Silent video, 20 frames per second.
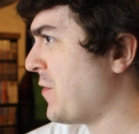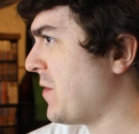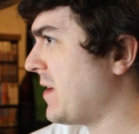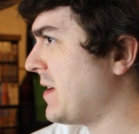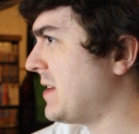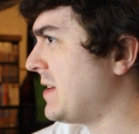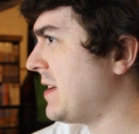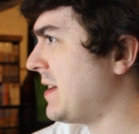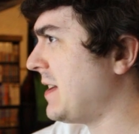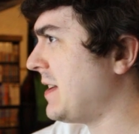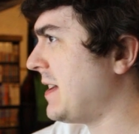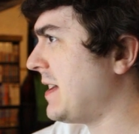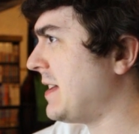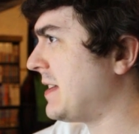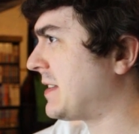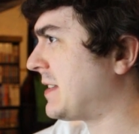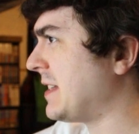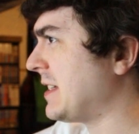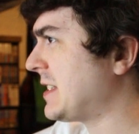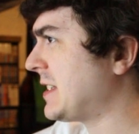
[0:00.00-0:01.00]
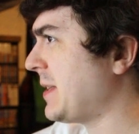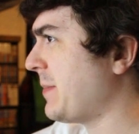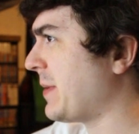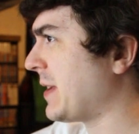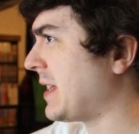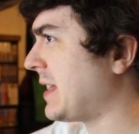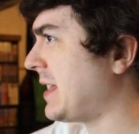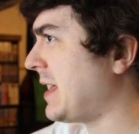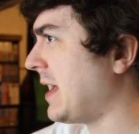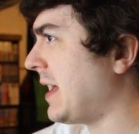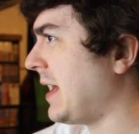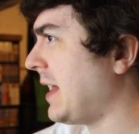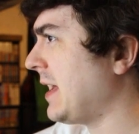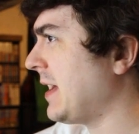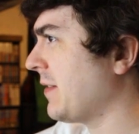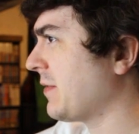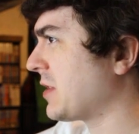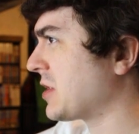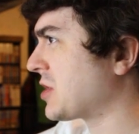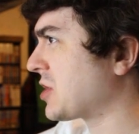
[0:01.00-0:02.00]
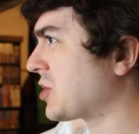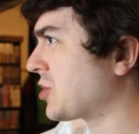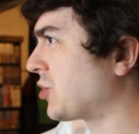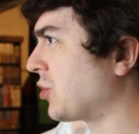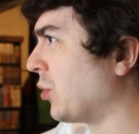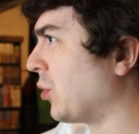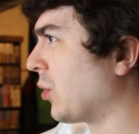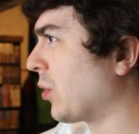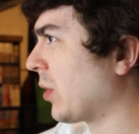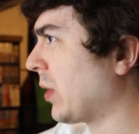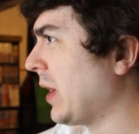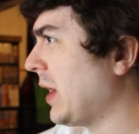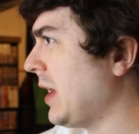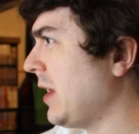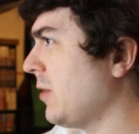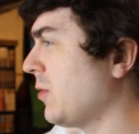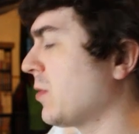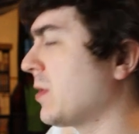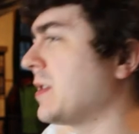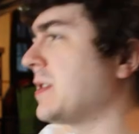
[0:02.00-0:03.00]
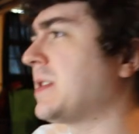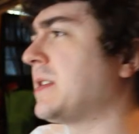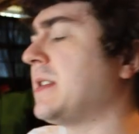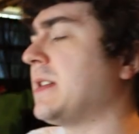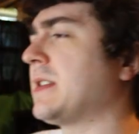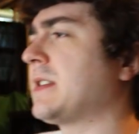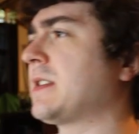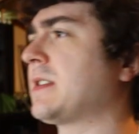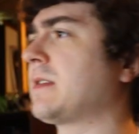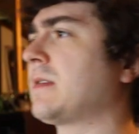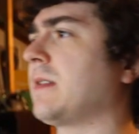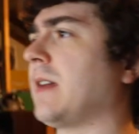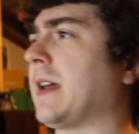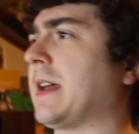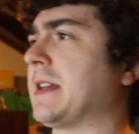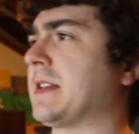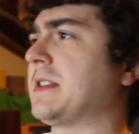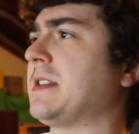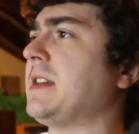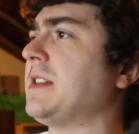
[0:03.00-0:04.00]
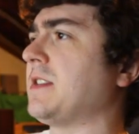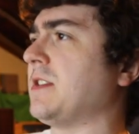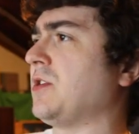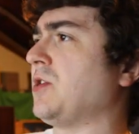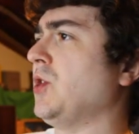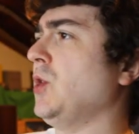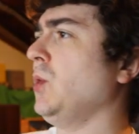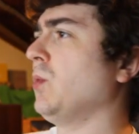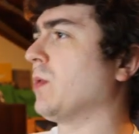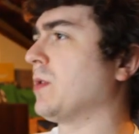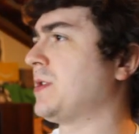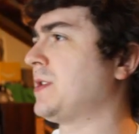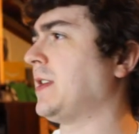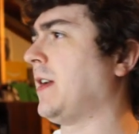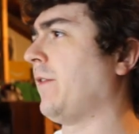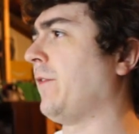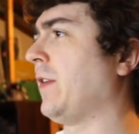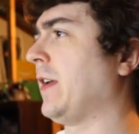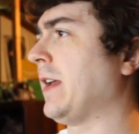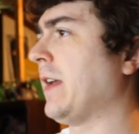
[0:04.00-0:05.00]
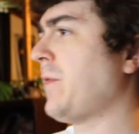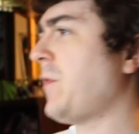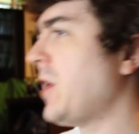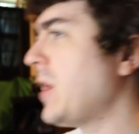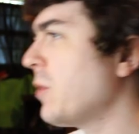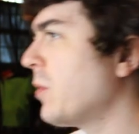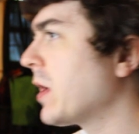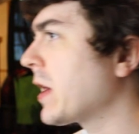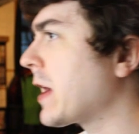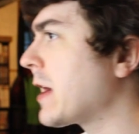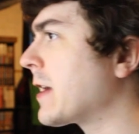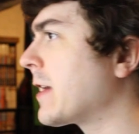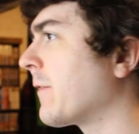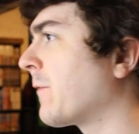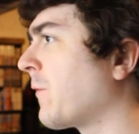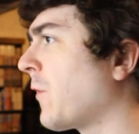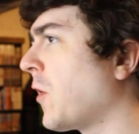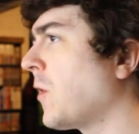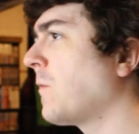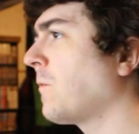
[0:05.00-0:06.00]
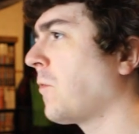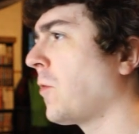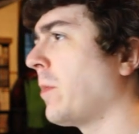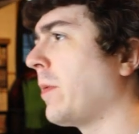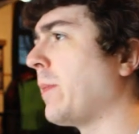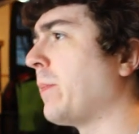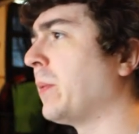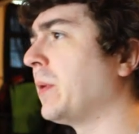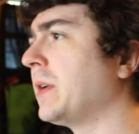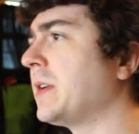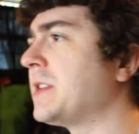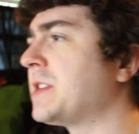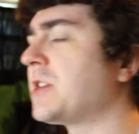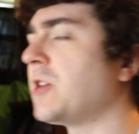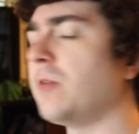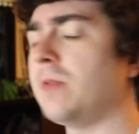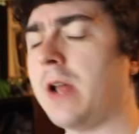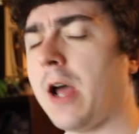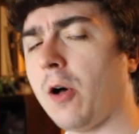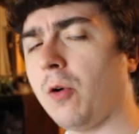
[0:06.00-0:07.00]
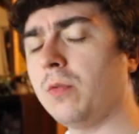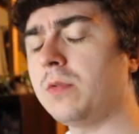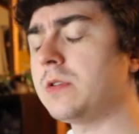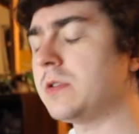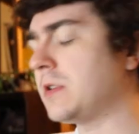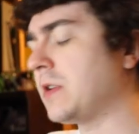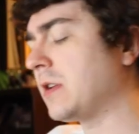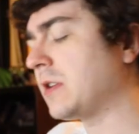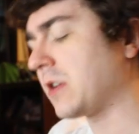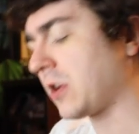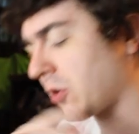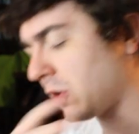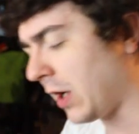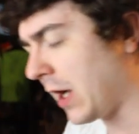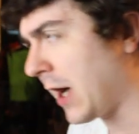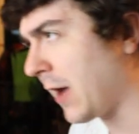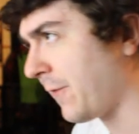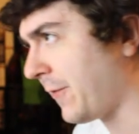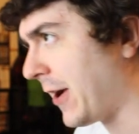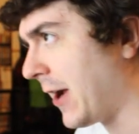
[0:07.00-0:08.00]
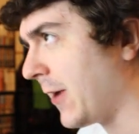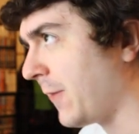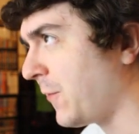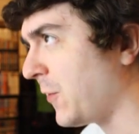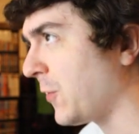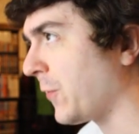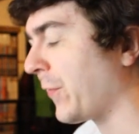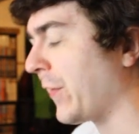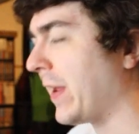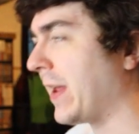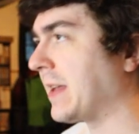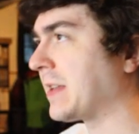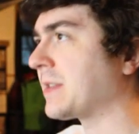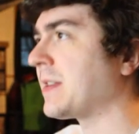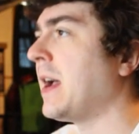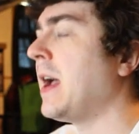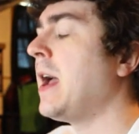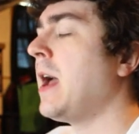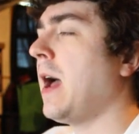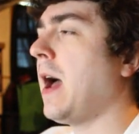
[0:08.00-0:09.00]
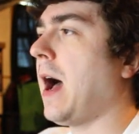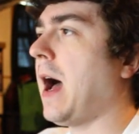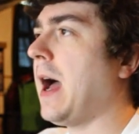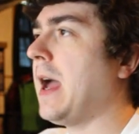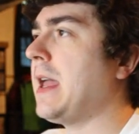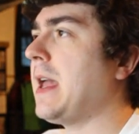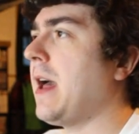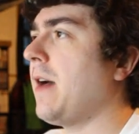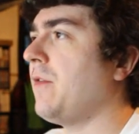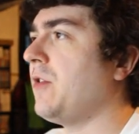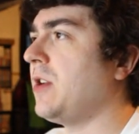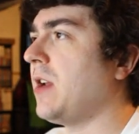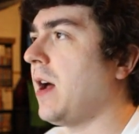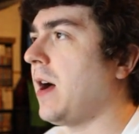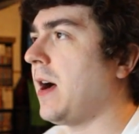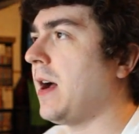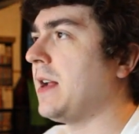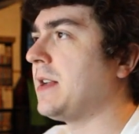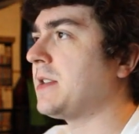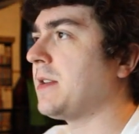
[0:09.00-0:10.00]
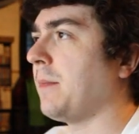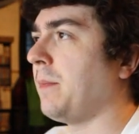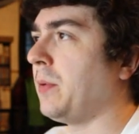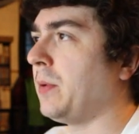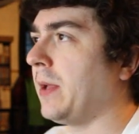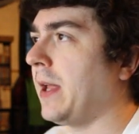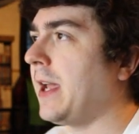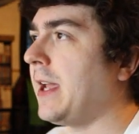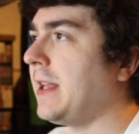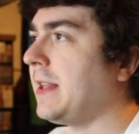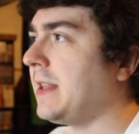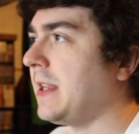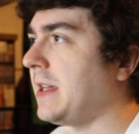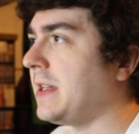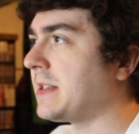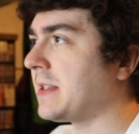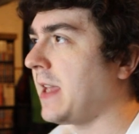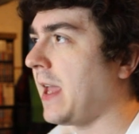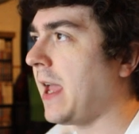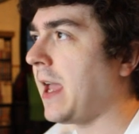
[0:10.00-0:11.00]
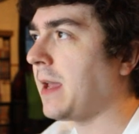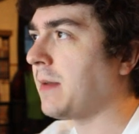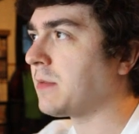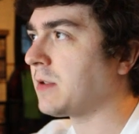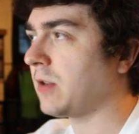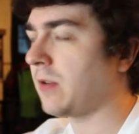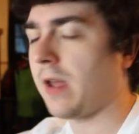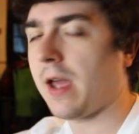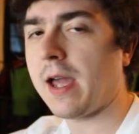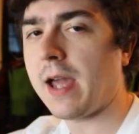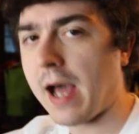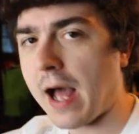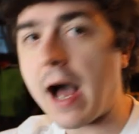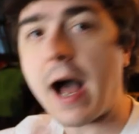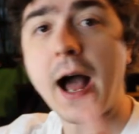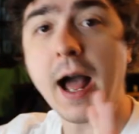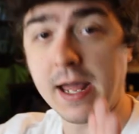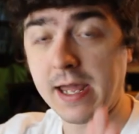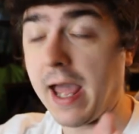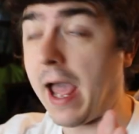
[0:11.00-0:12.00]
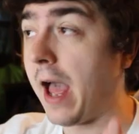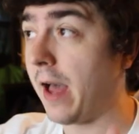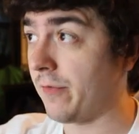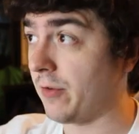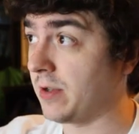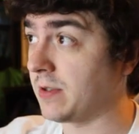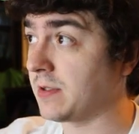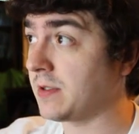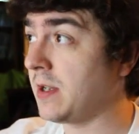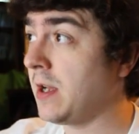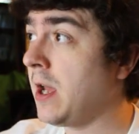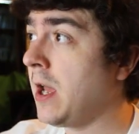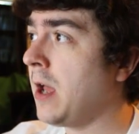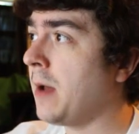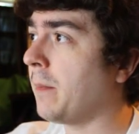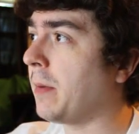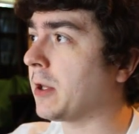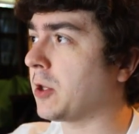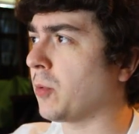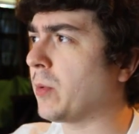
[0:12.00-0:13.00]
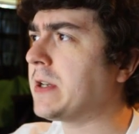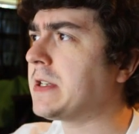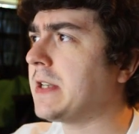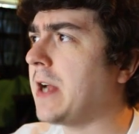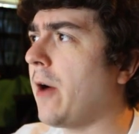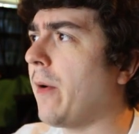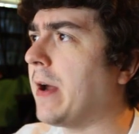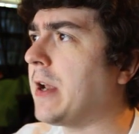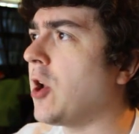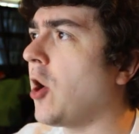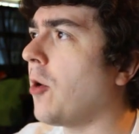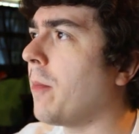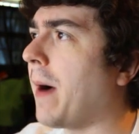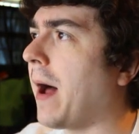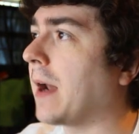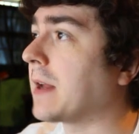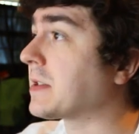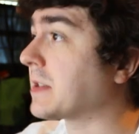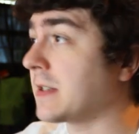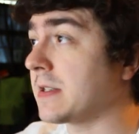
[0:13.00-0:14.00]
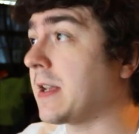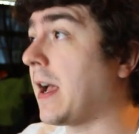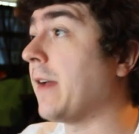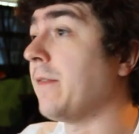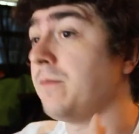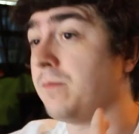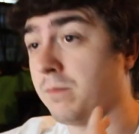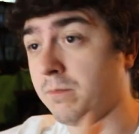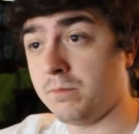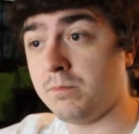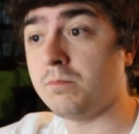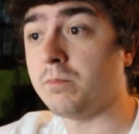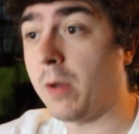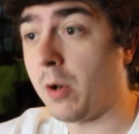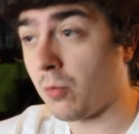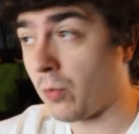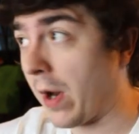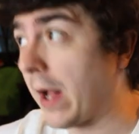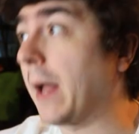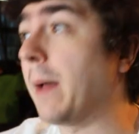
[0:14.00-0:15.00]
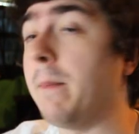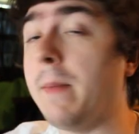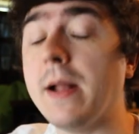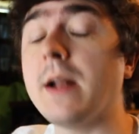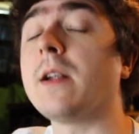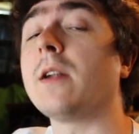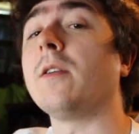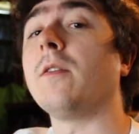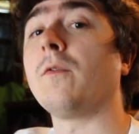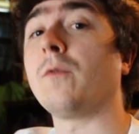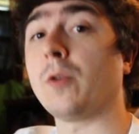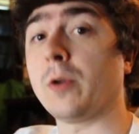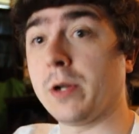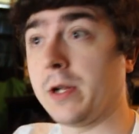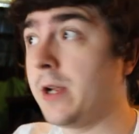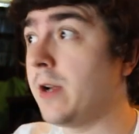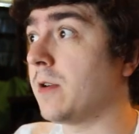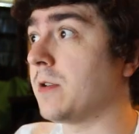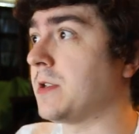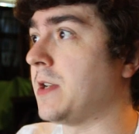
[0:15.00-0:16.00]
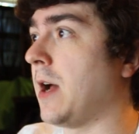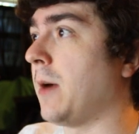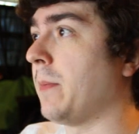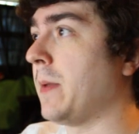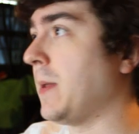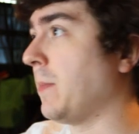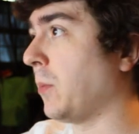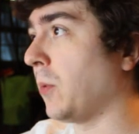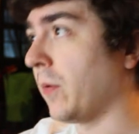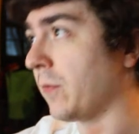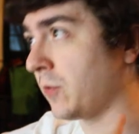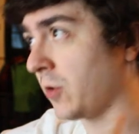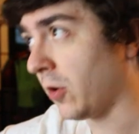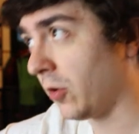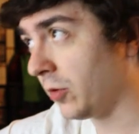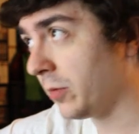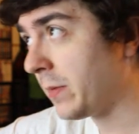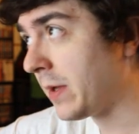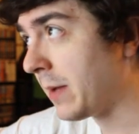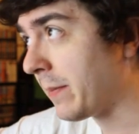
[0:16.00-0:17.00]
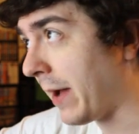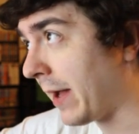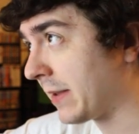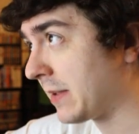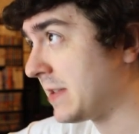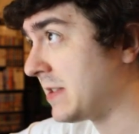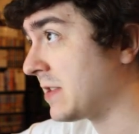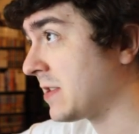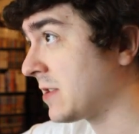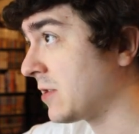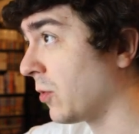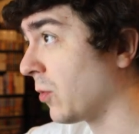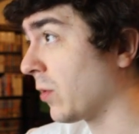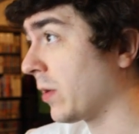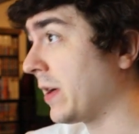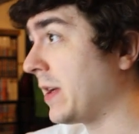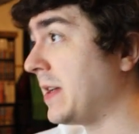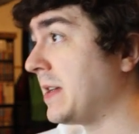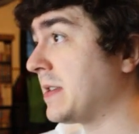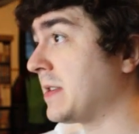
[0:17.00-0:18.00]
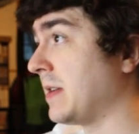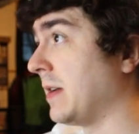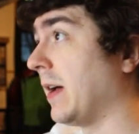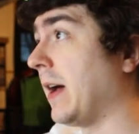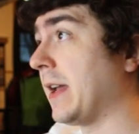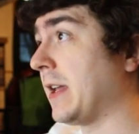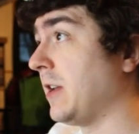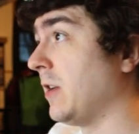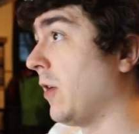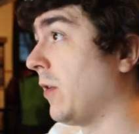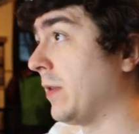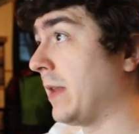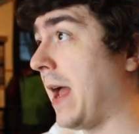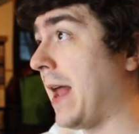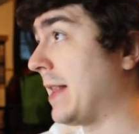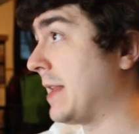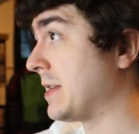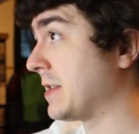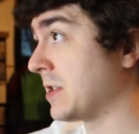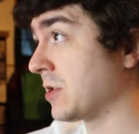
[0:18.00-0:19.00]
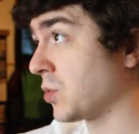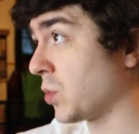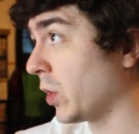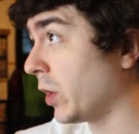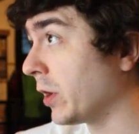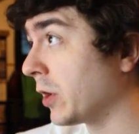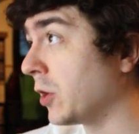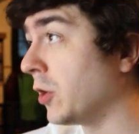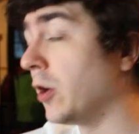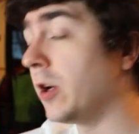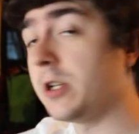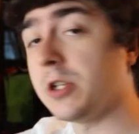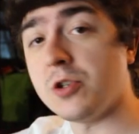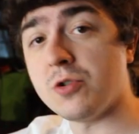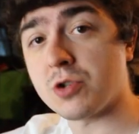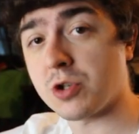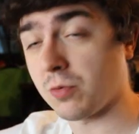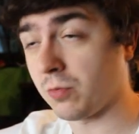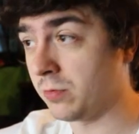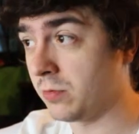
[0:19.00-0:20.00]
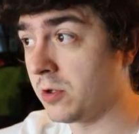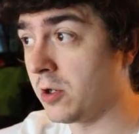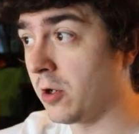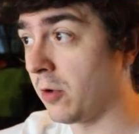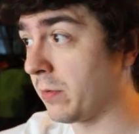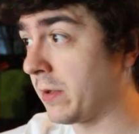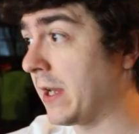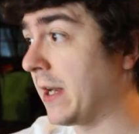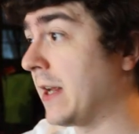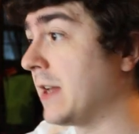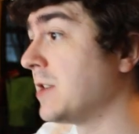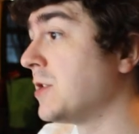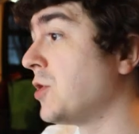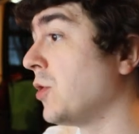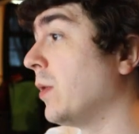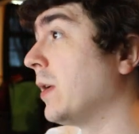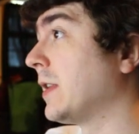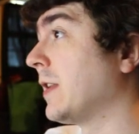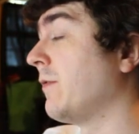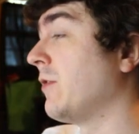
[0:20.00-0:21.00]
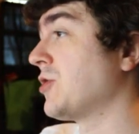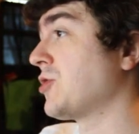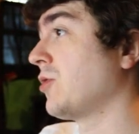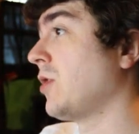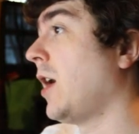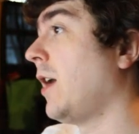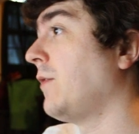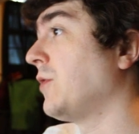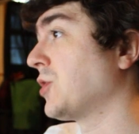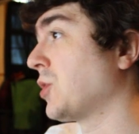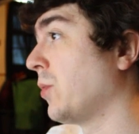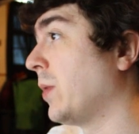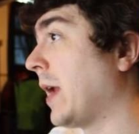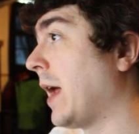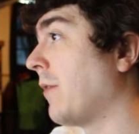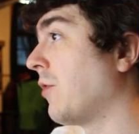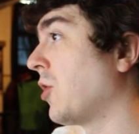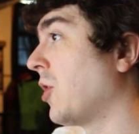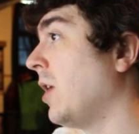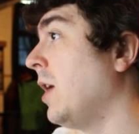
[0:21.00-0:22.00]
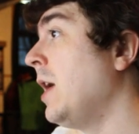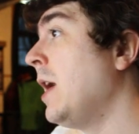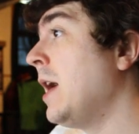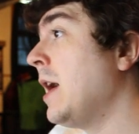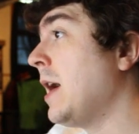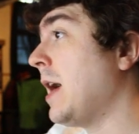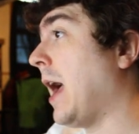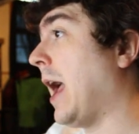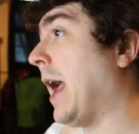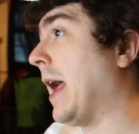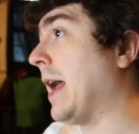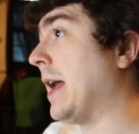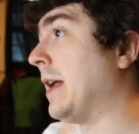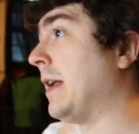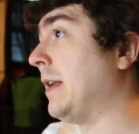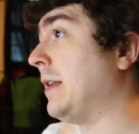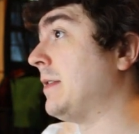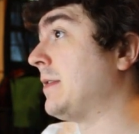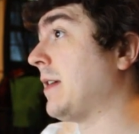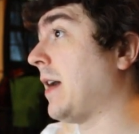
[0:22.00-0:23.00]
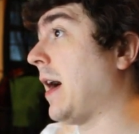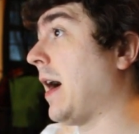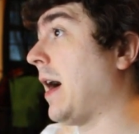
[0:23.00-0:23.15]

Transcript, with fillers: Is this the beginning of the story, or is this like a season two or something? If anyone could confirm for me, please do. Now, to clarify a few things, I have not played these games, okay? I, I haven't. But the reason how I know about it is because I been recommending them for years now. People have told me about these stories, like, you know, that this is really good. You should, you know, get into it, the visual novels or whatever. And